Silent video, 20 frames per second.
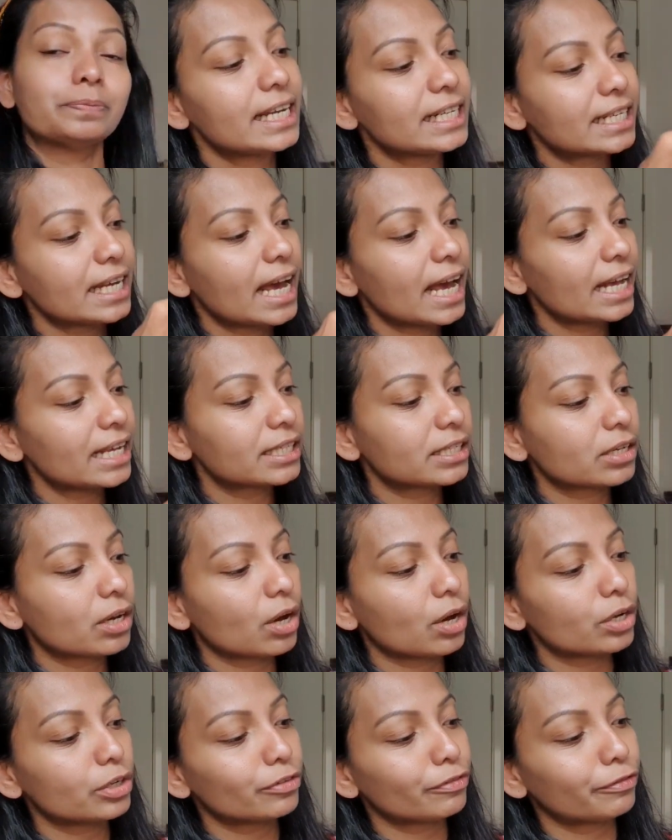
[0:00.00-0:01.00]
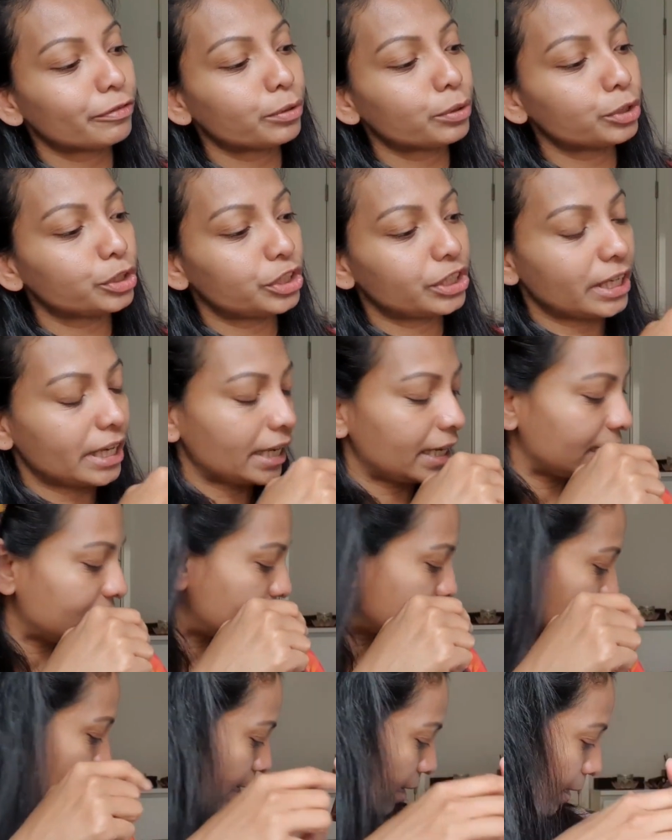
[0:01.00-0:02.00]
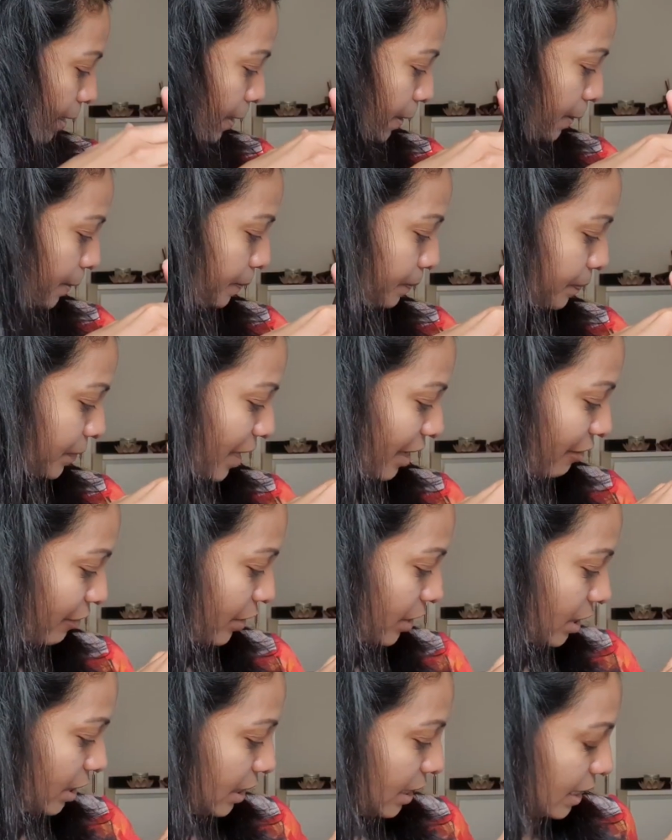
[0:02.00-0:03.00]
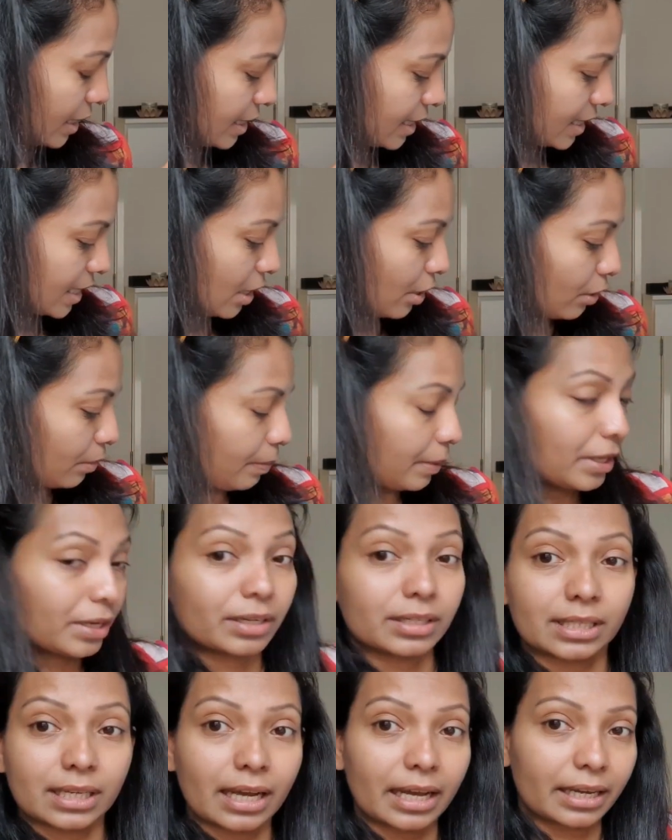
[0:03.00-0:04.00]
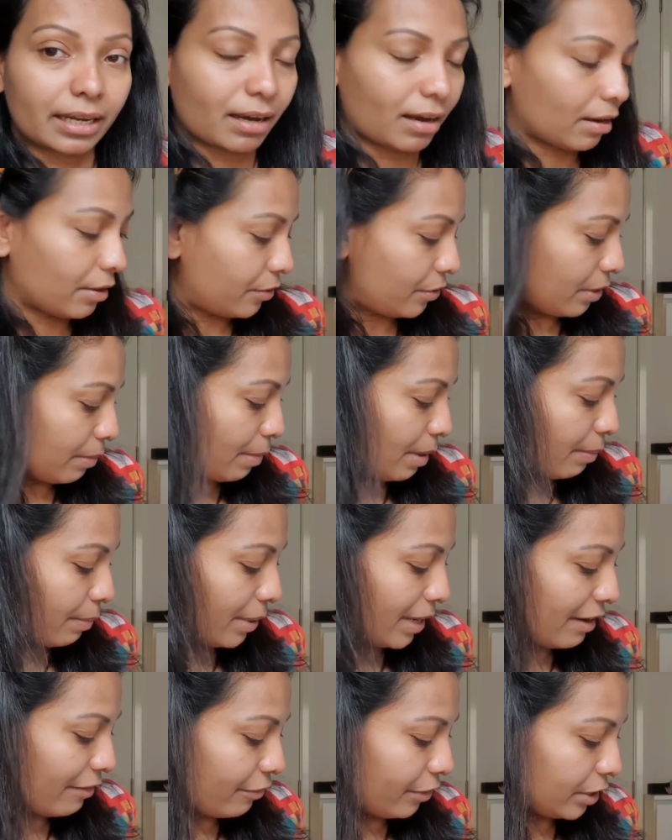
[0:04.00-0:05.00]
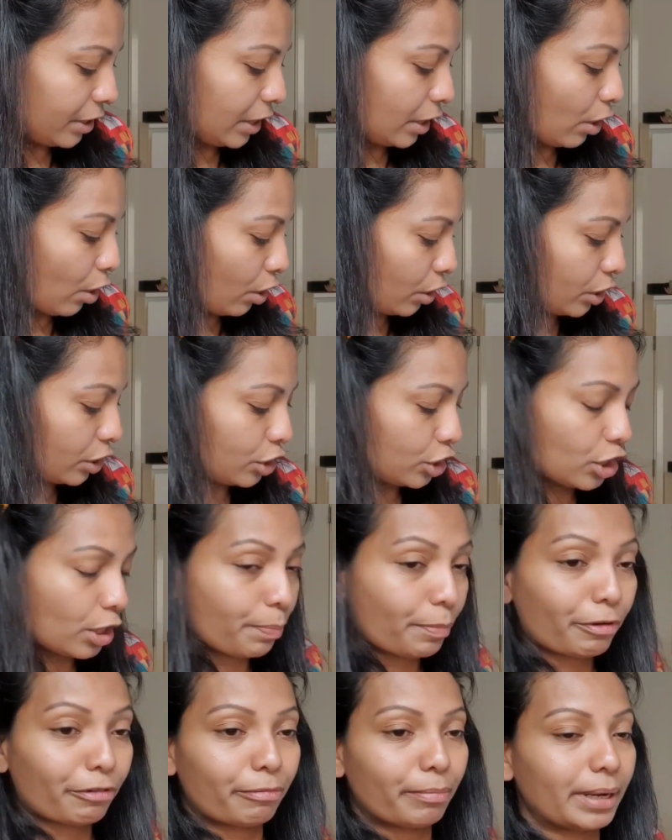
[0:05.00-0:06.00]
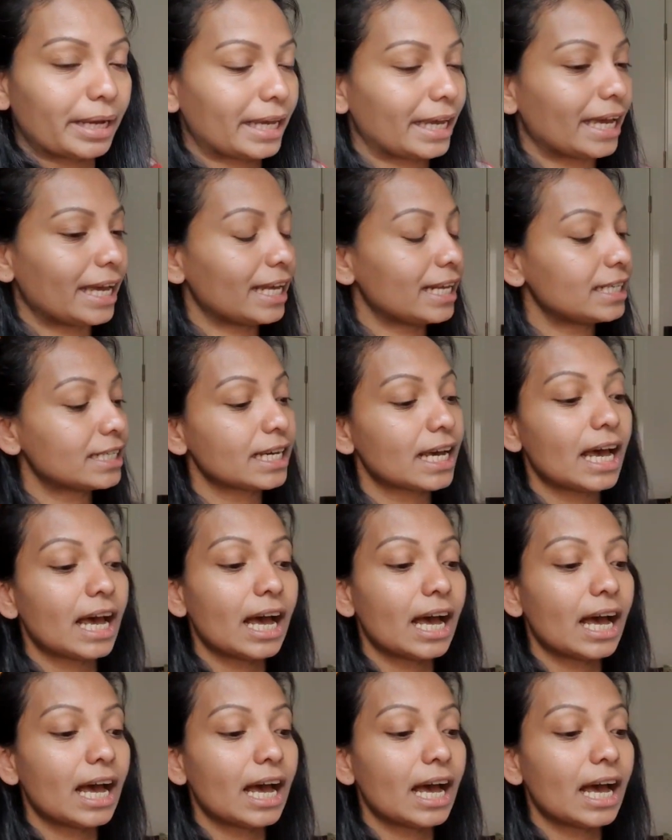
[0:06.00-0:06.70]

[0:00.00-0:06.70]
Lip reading: It has got 4 shades. I've written things down because I can't remember everything on the top of my head.